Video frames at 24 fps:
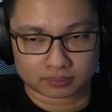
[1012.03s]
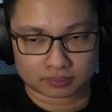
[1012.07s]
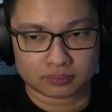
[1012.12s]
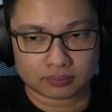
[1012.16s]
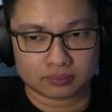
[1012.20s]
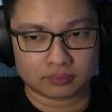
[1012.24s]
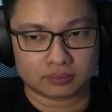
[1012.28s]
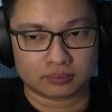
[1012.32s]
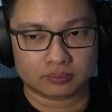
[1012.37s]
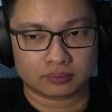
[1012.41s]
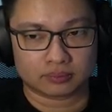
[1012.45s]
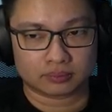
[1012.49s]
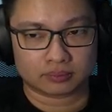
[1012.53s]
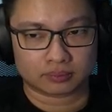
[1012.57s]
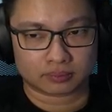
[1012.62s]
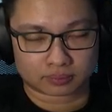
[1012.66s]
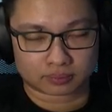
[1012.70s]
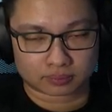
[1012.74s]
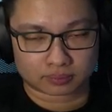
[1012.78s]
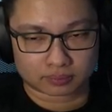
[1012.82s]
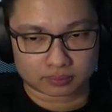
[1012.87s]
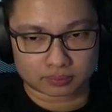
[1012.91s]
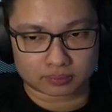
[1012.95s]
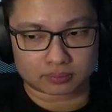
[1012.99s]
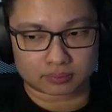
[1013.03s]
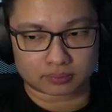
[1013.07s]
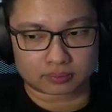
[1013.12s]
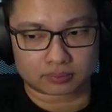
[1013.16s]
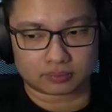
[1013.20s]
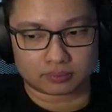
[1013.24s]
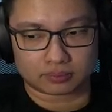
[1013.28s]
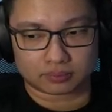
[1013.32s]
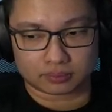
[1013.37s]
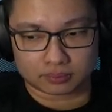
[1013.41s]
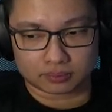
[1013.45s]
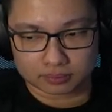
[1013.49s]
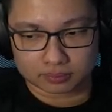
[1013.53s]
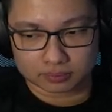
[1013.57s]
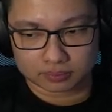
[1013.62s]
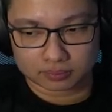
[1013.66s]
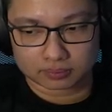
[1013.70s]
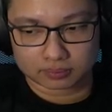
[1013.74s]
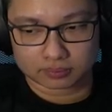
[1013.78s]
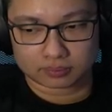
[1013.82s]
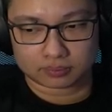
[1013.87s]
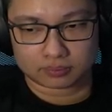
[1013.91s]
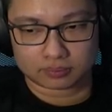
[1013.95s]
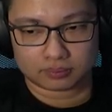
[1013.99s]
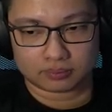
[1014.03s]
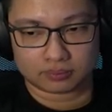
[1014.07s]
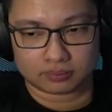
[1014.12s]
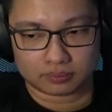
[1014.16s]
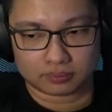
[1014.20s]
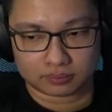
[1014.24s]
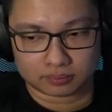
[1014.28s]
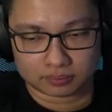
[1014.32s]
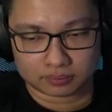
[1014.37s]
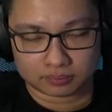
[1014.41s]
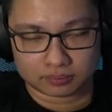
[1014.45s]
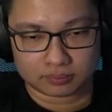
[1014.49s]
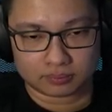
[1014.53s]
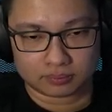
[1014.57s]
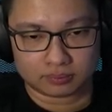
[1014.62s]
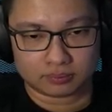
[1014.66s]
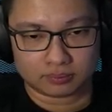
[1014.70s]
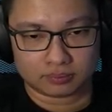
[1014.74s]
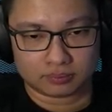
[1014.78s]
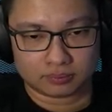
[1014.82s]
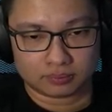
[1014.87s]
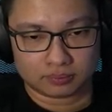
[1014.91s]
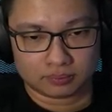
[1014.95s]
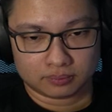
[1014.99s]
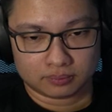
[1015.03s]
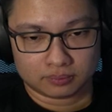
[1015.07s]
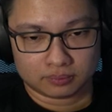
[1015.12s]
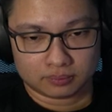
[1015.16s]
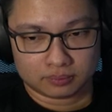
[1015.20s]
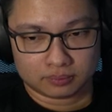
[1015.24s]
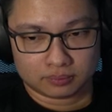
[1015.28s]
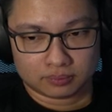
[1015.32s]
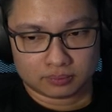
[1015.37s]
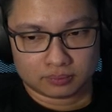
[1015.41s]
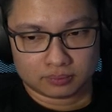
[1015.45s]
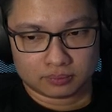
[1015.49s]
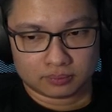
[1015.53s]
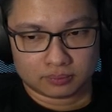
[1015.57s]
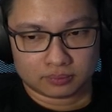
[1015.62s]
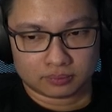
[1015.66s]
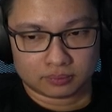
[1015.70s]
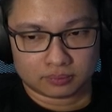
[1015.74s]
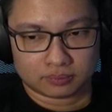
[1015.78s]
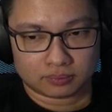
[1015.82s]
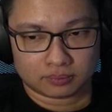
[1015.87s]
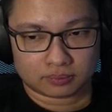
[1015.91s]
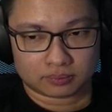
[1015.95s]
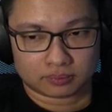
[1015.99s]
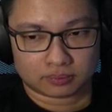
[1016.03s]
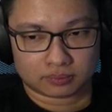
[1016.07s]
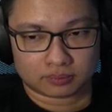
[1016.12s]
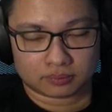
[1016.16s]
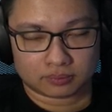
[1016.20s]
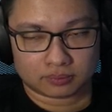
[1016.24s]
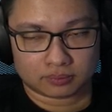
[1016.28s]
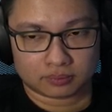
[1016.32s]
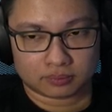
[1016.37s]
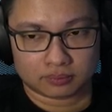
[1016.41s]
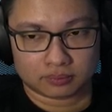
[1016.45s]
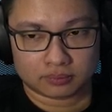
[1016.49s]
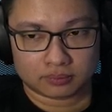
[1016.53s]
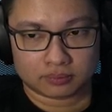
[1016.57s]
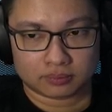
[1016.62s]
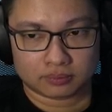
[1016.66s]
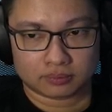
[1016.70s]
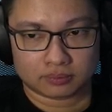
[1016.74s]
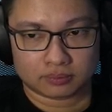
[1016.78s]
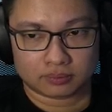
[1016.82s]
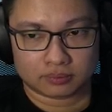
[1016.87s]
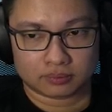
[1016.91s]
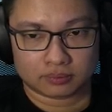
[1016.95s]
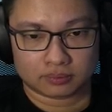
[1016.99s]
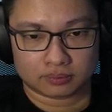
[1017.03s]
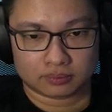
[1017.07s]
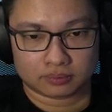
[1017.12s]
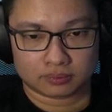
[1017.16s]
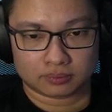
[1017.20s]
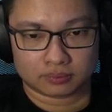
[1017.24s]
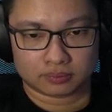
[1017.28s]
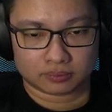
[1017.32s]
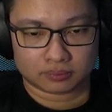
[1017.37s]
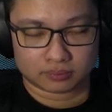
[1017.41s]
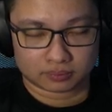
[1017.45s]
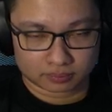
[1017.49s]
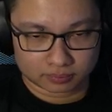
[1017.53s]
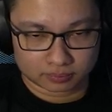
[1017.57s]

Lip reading: This person isn't speaking.